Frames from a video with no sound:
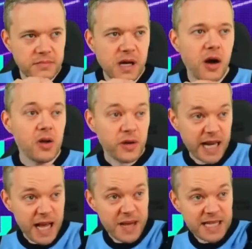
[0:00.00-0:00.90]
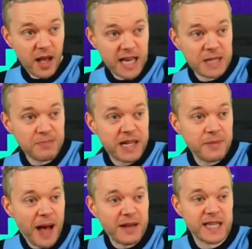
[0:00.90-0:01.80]
Oh, look at him. He's like he's bloody
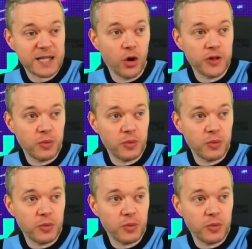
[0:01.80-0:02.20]
about to score the